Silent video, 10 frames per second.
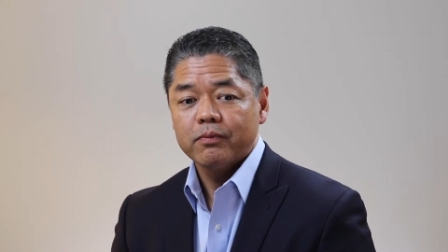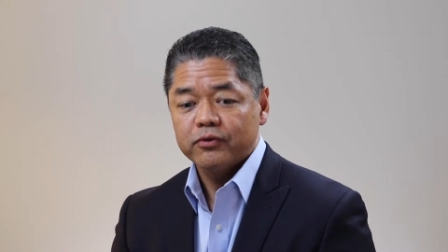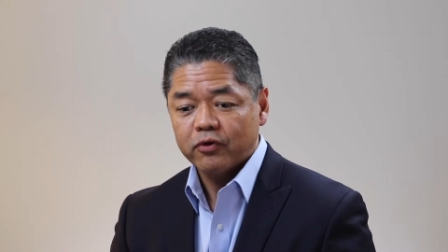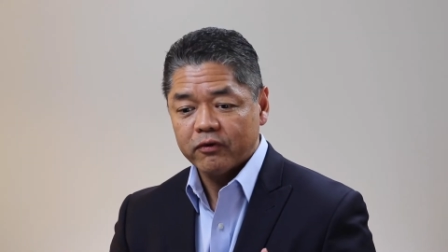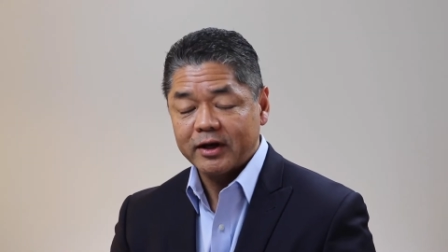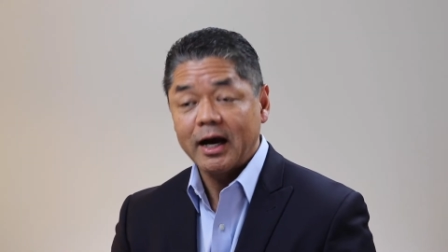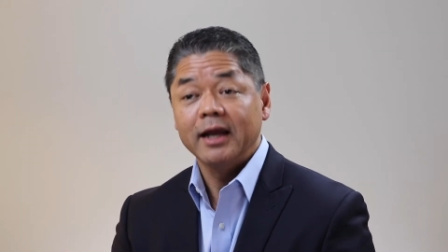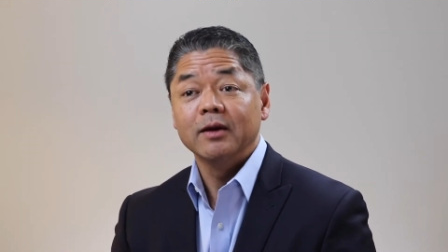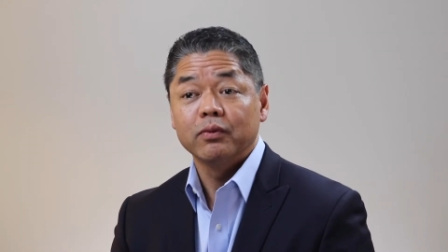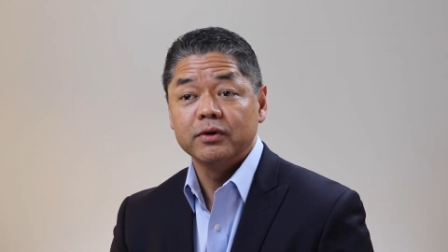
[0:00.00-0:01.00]
sort of a
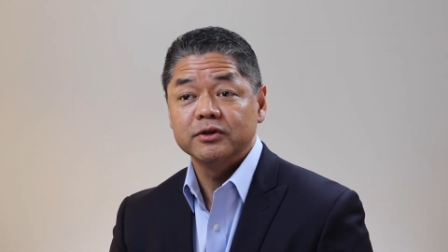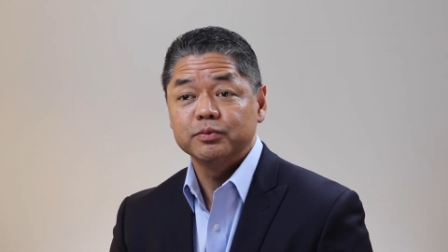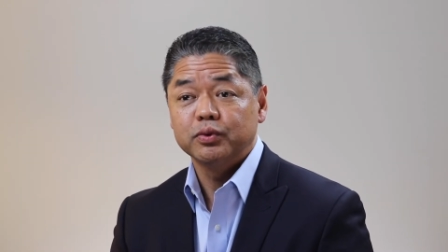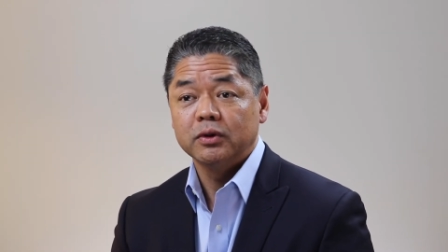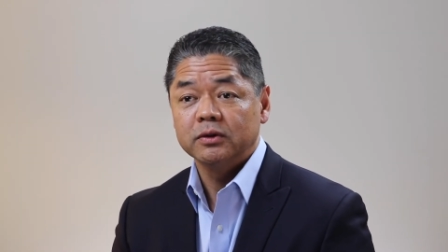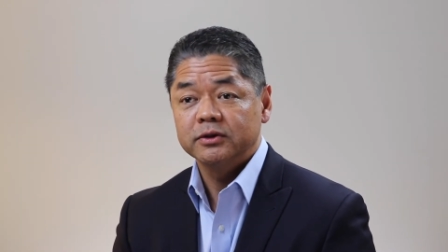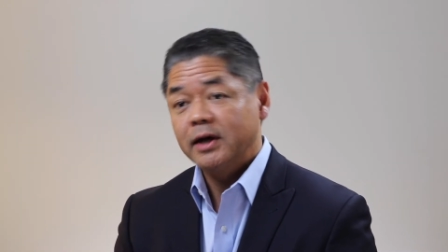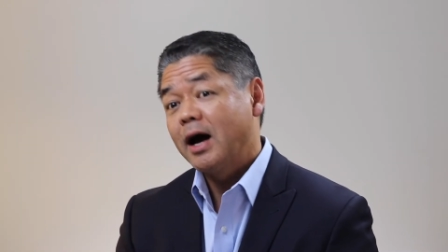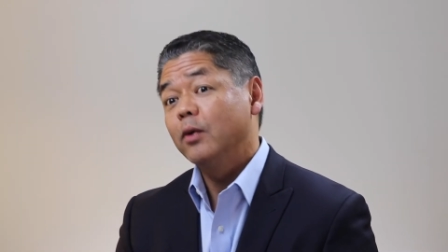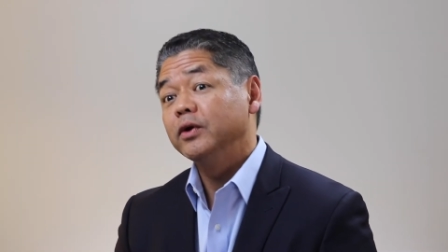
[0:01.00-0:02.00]
guiding principle to
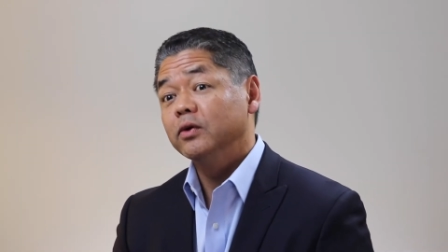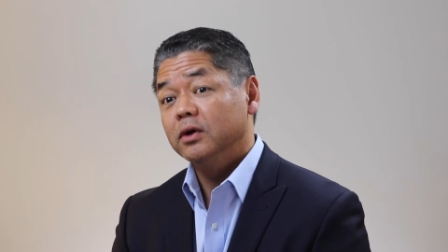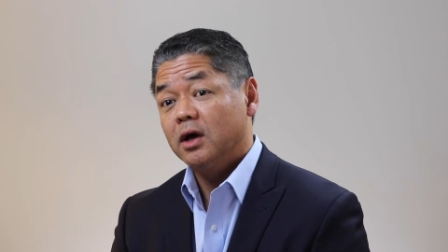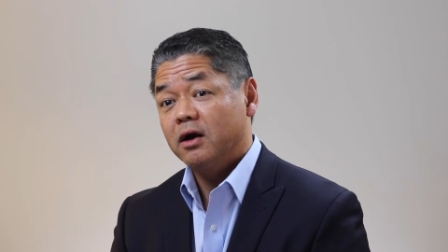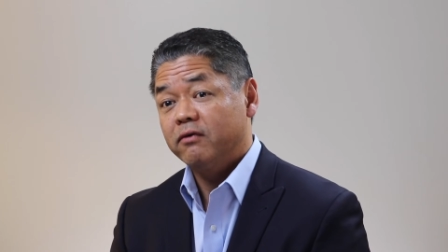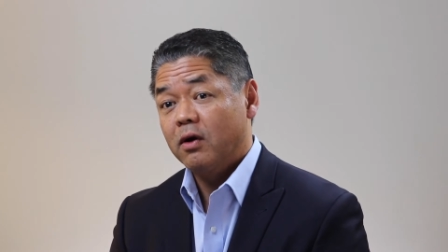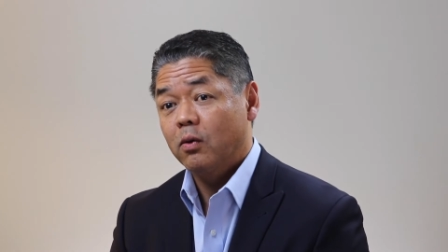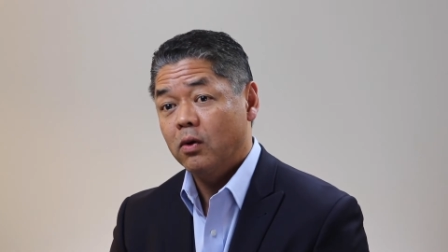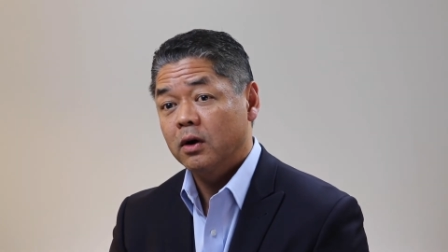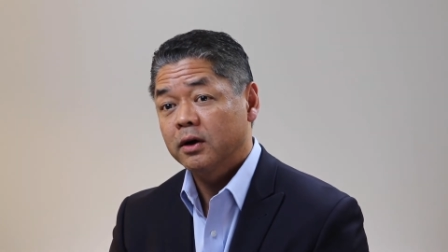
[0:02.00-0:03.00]
how we do a lot of our
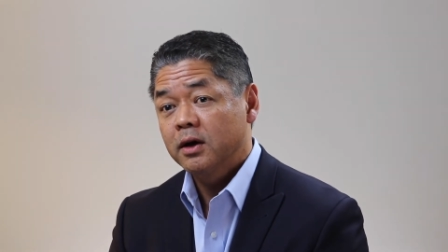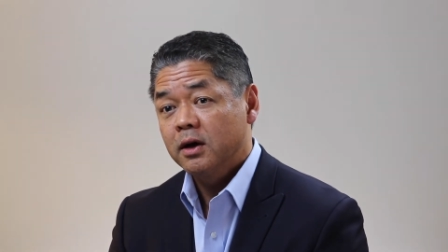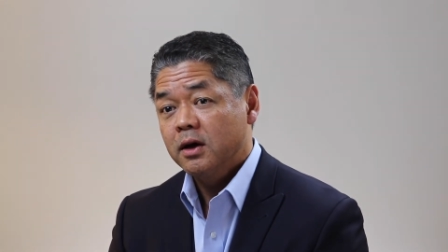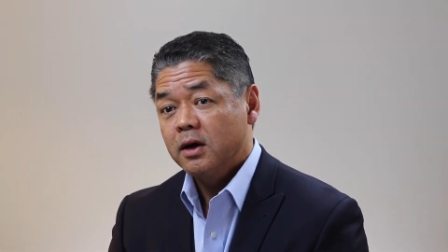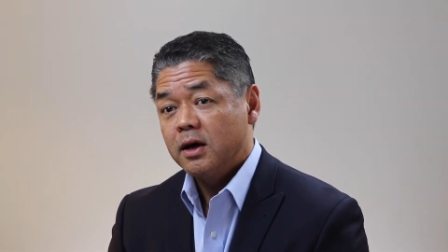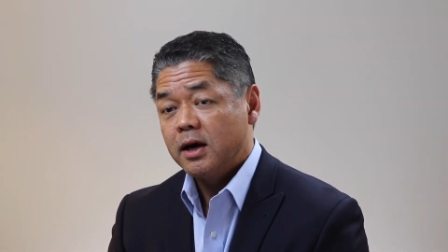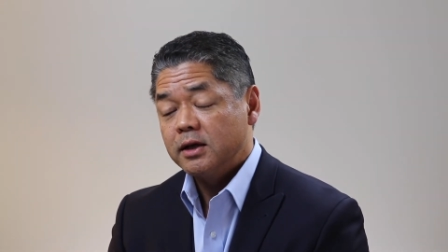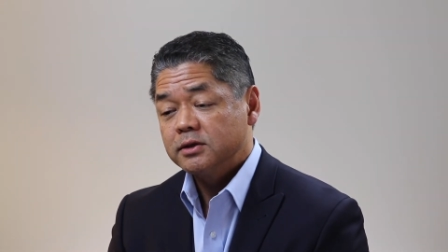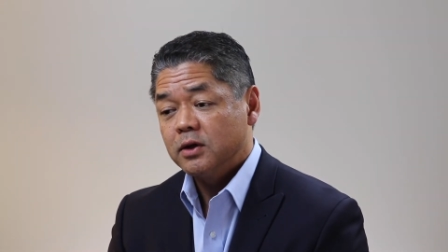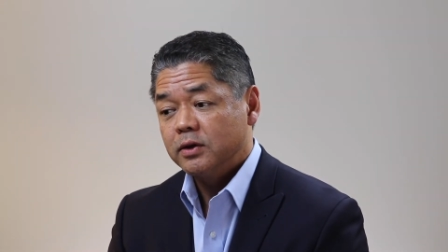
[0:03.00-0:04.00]
work
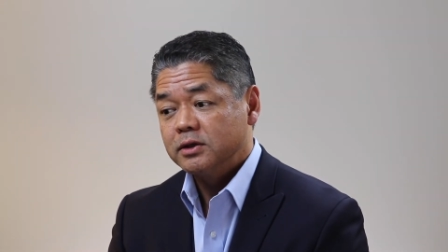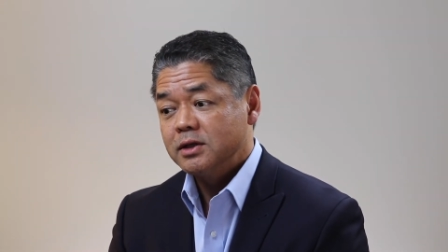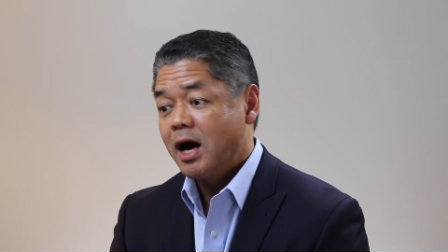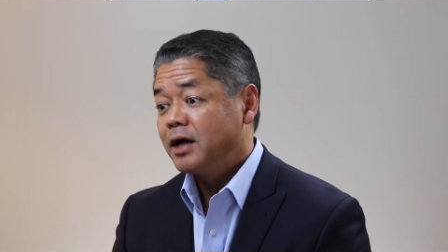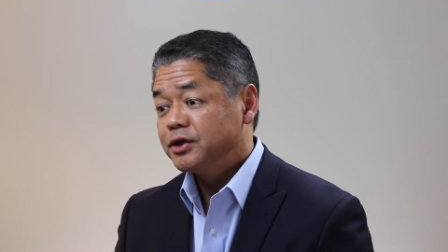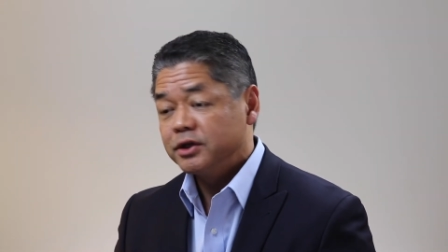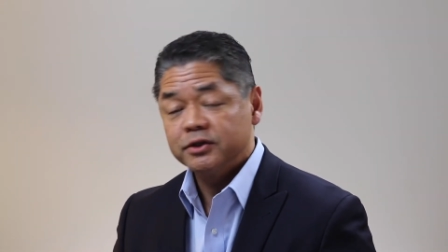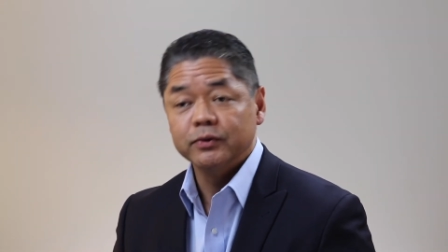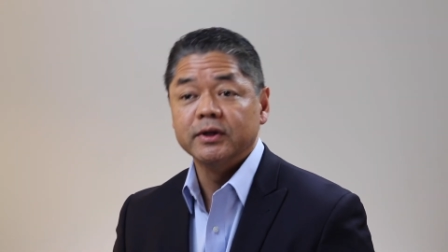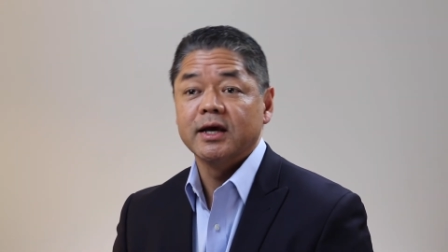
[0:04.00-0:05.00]
and so it's not just
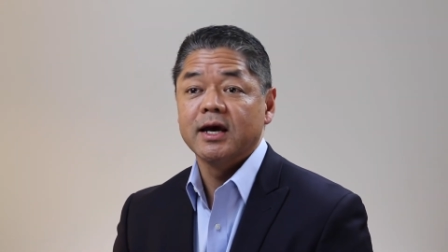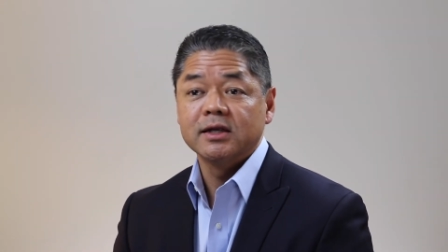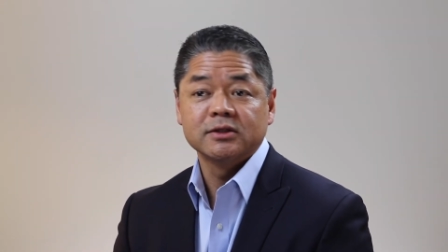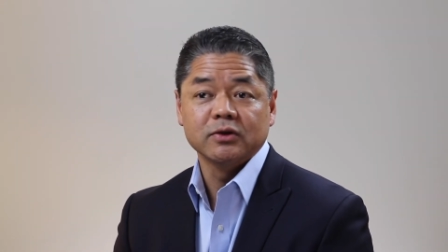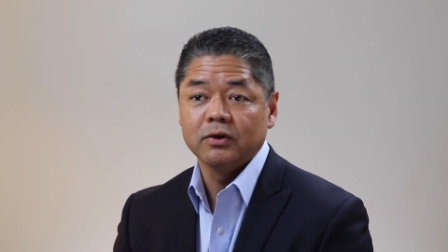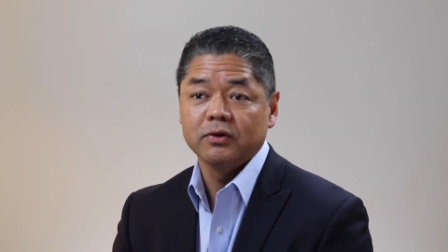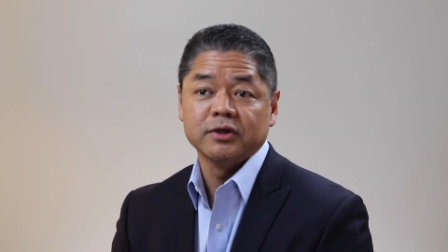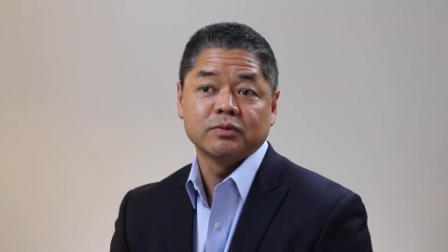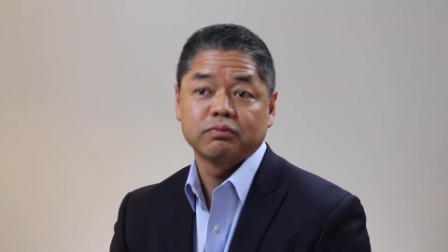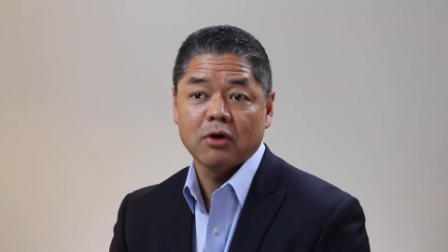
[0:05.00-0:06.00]
to enhance to
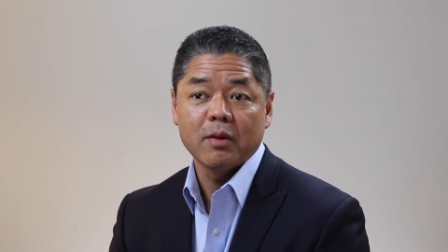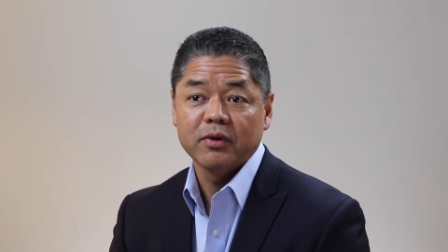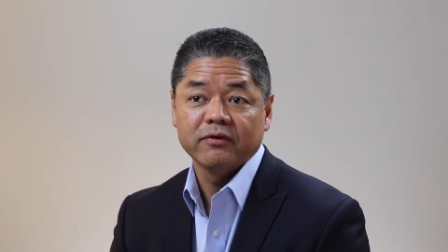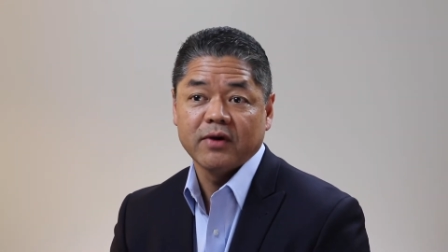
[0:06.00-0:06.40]
increase property